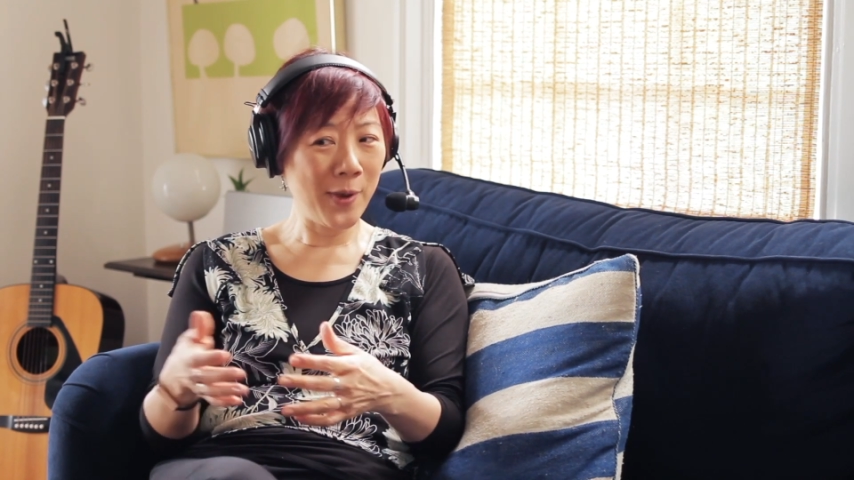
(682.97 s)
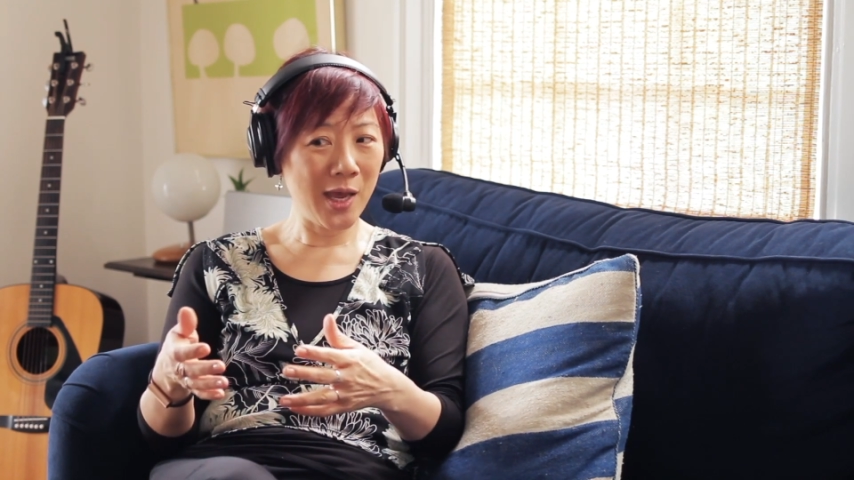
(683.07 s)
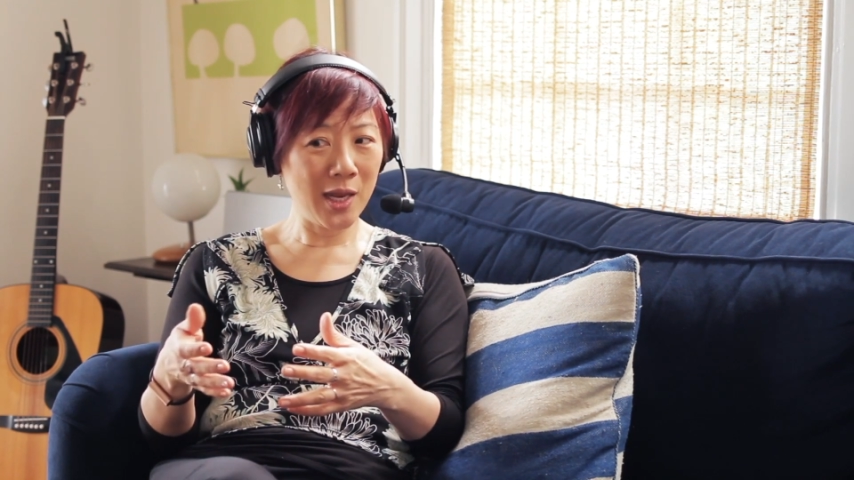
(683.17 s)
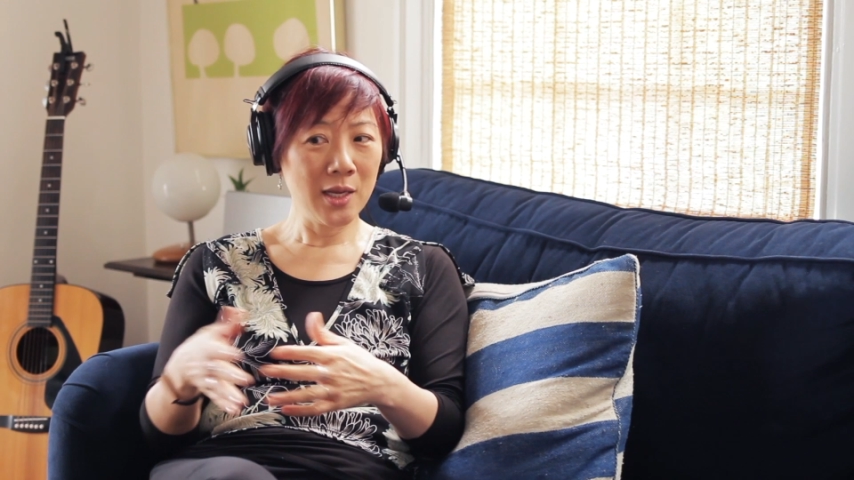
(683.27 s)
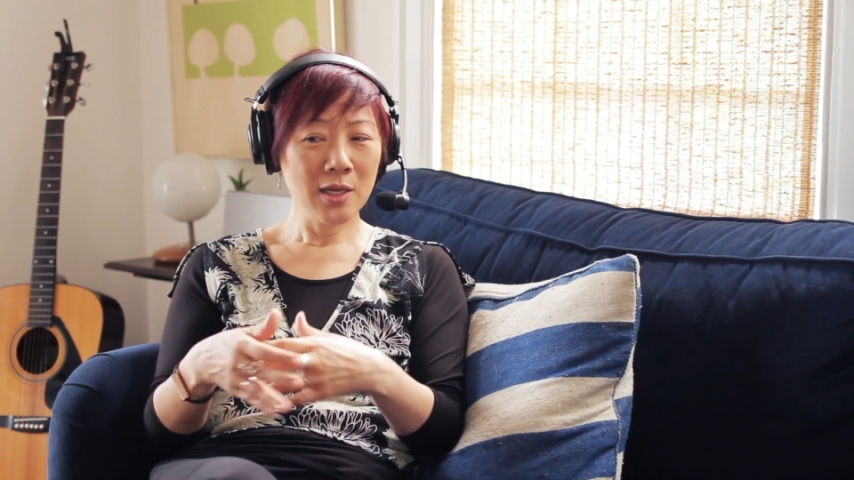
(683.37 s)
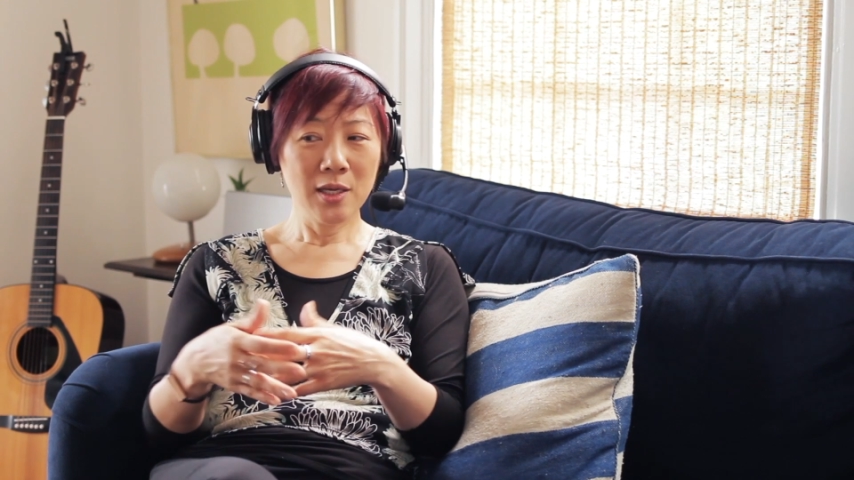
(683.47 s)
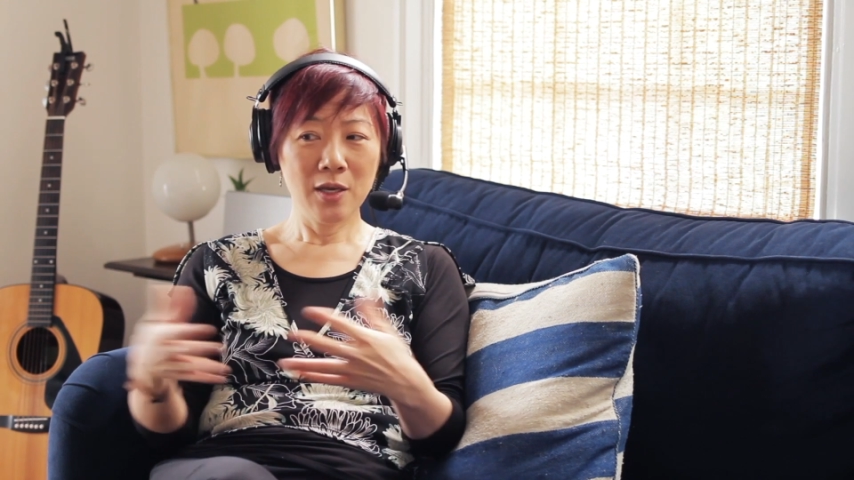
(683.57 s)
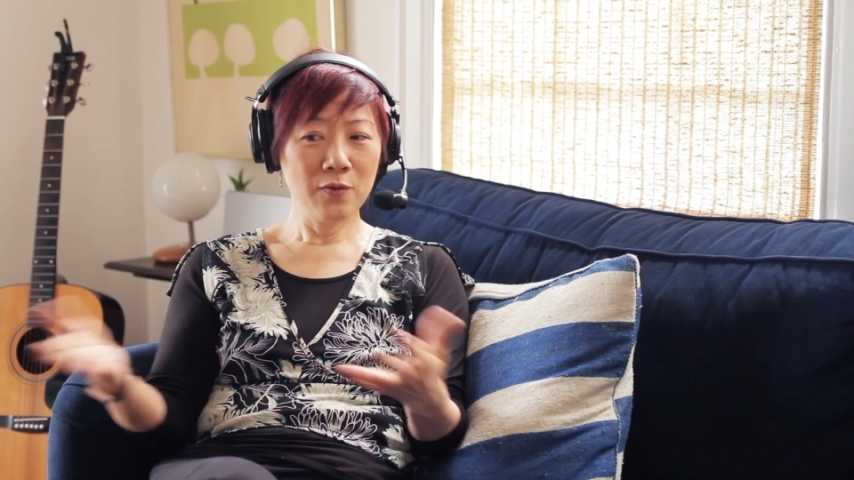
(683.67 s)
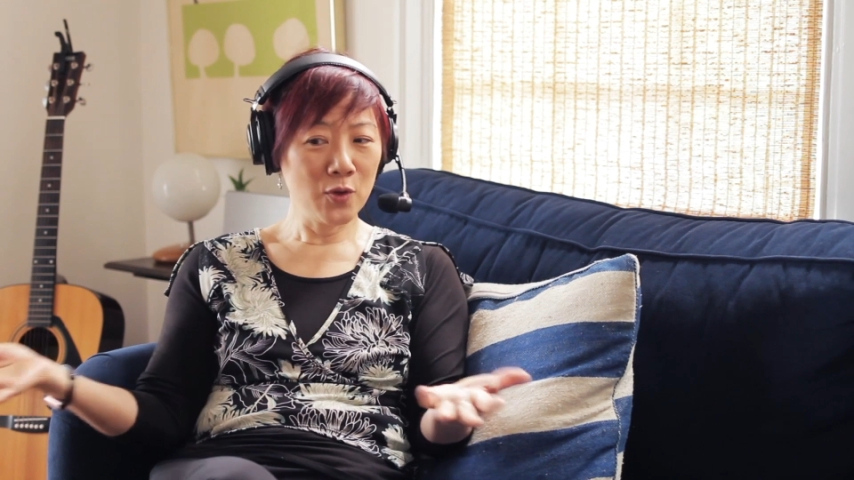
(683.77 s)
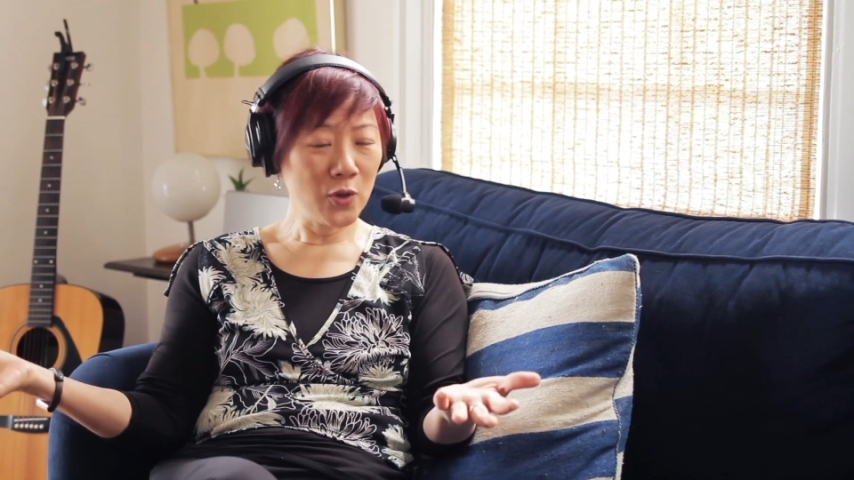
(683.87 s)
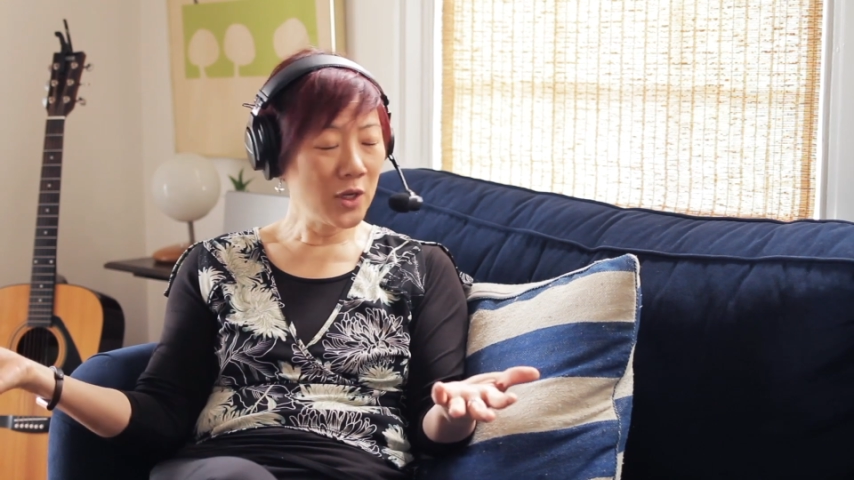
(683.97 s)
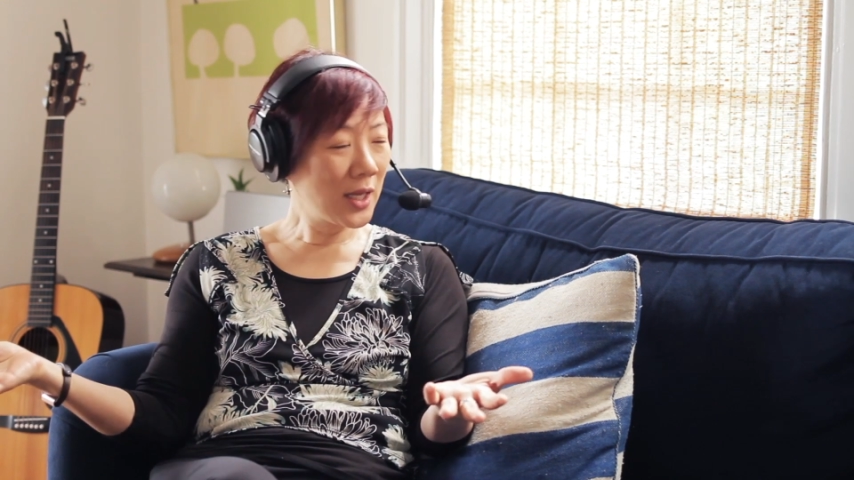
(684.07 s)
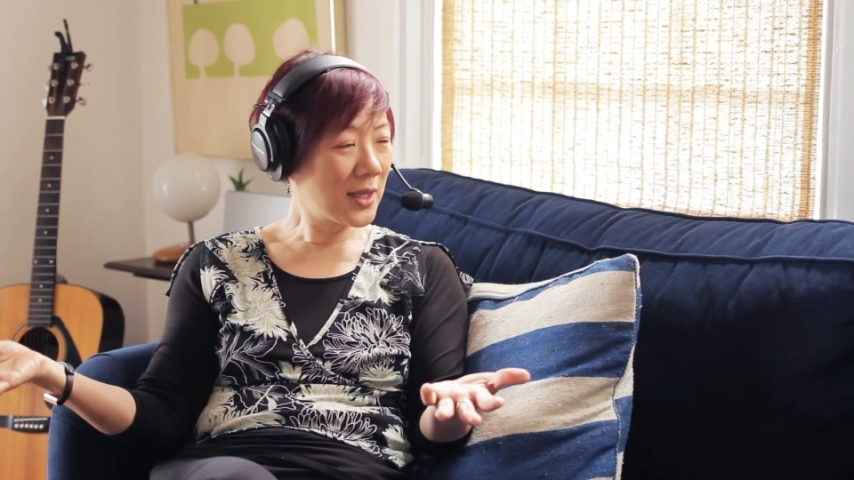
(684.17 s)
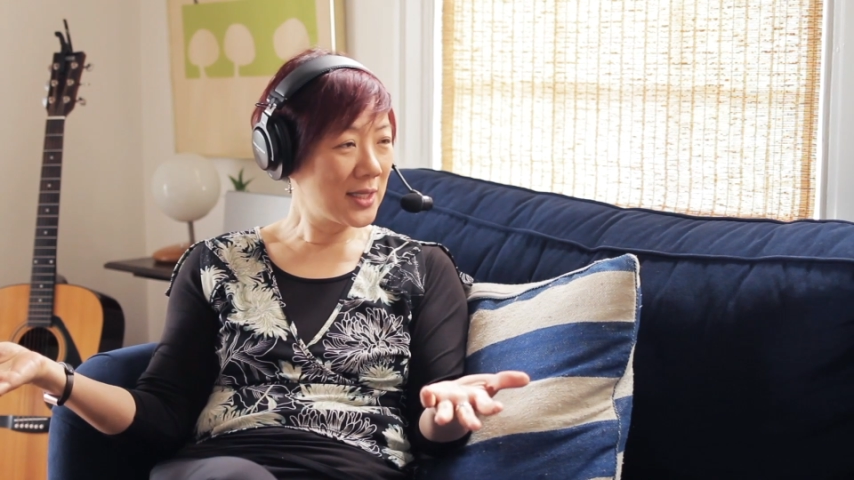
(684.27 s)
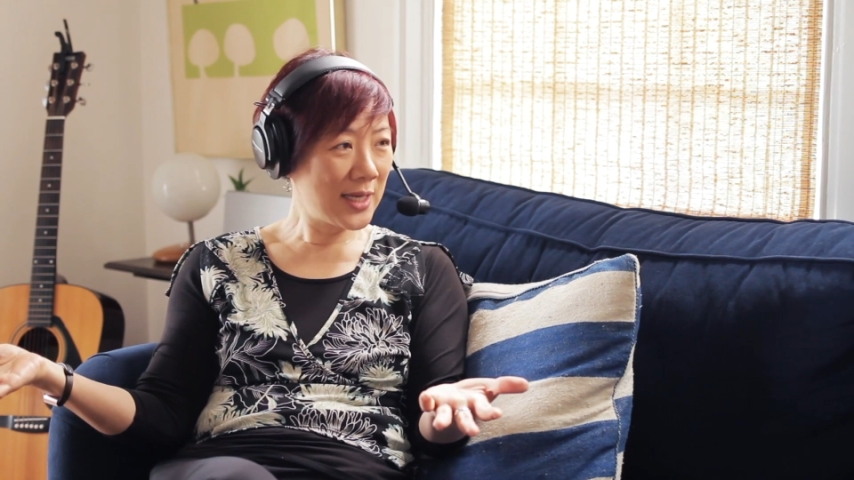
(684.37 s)
But if you look
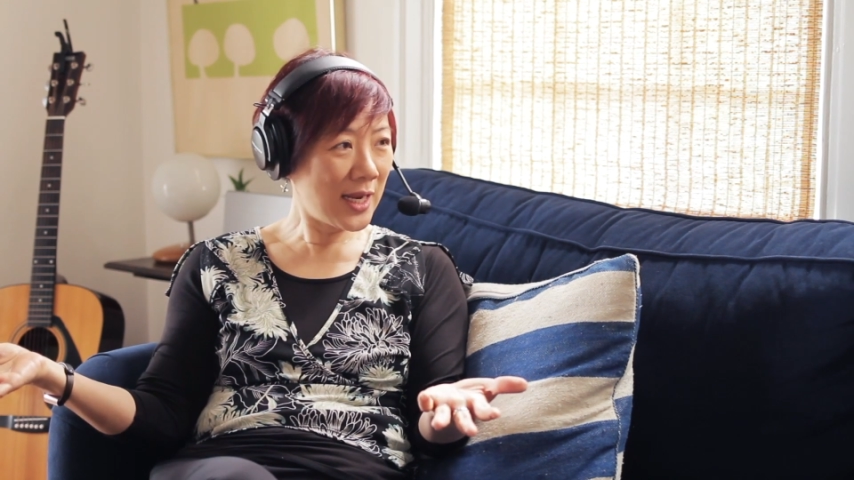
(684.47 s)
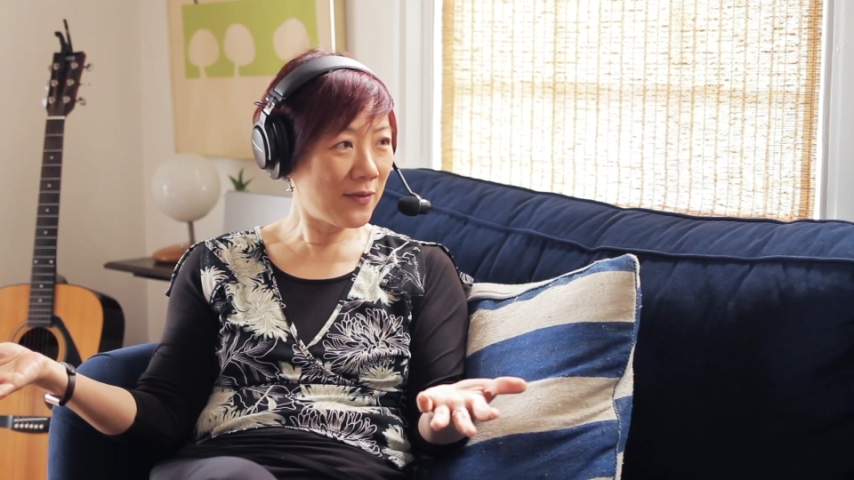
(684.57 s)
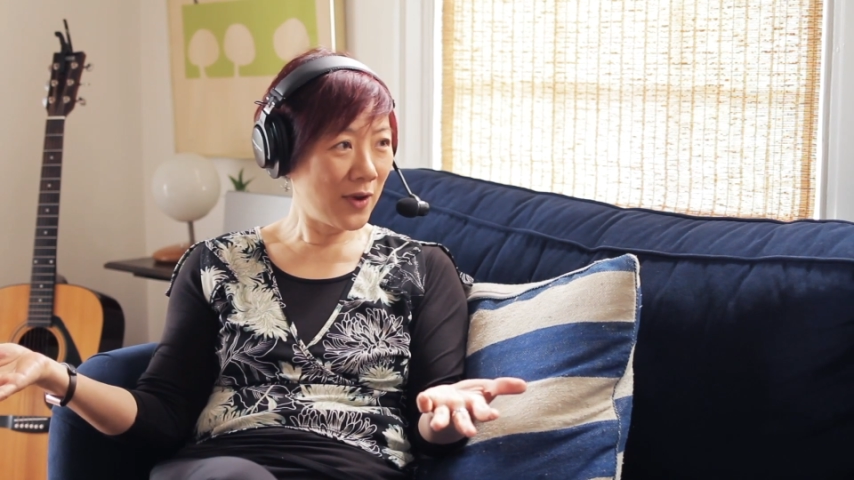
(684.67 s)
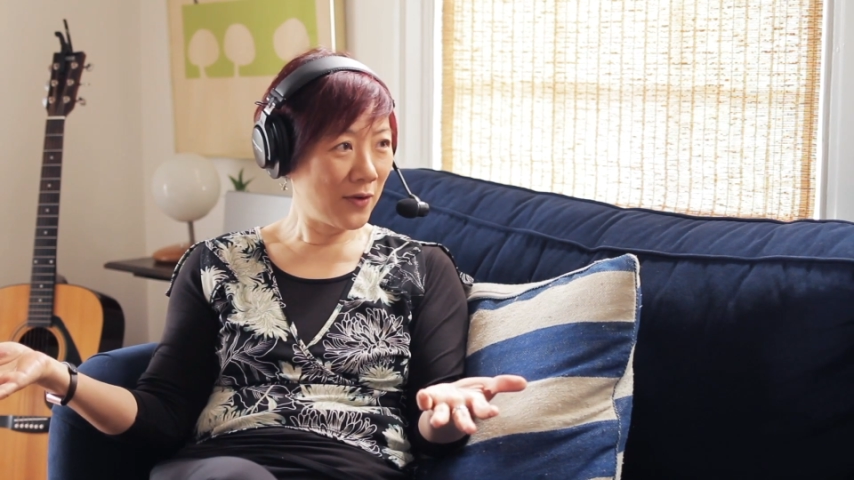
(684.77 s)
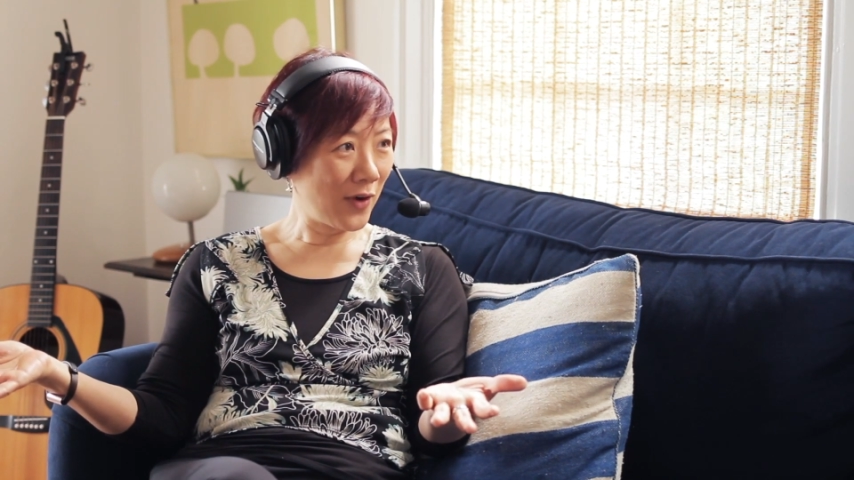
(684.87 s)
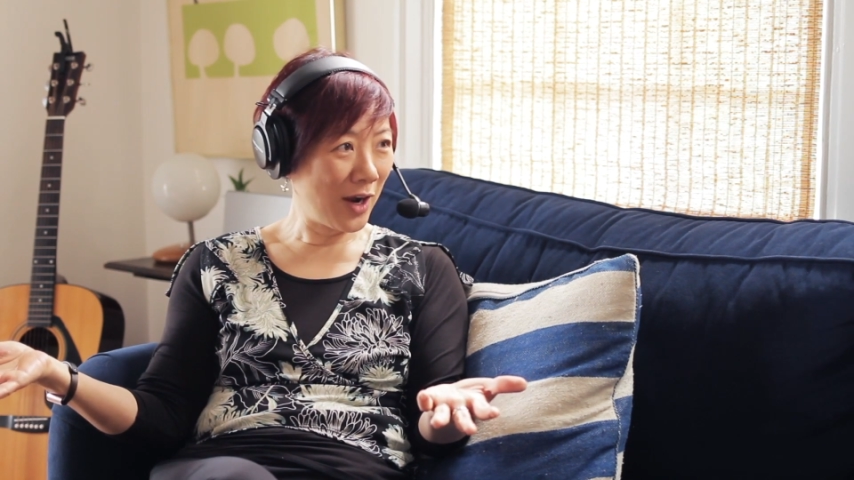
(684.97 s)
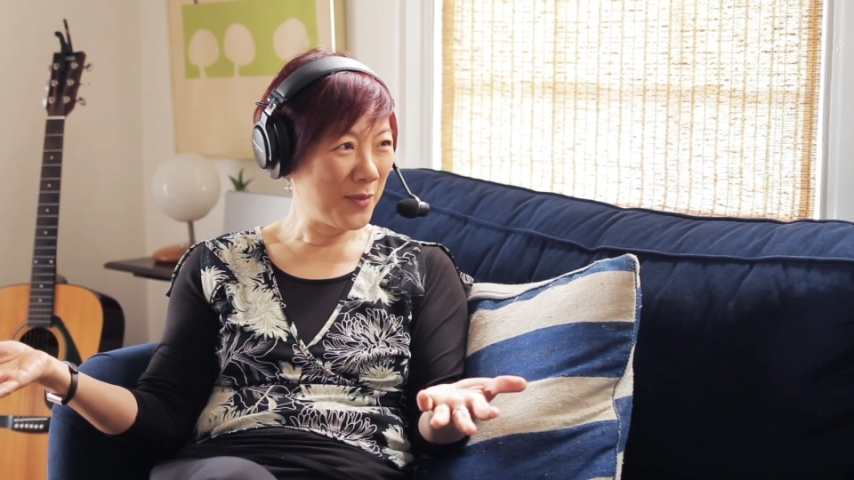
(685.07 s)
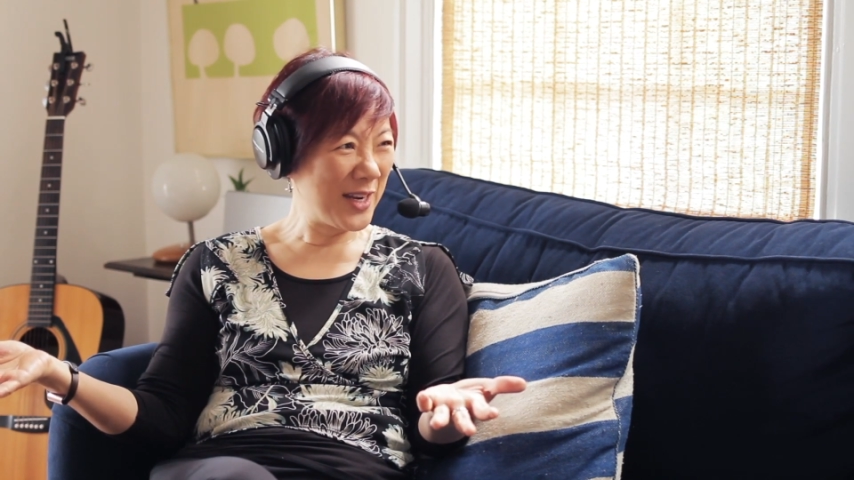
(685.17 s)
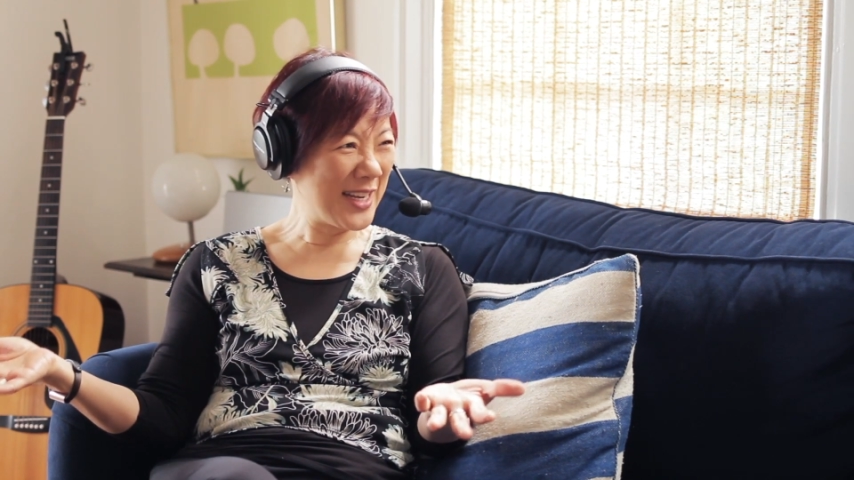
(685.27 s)
at the state of our environment,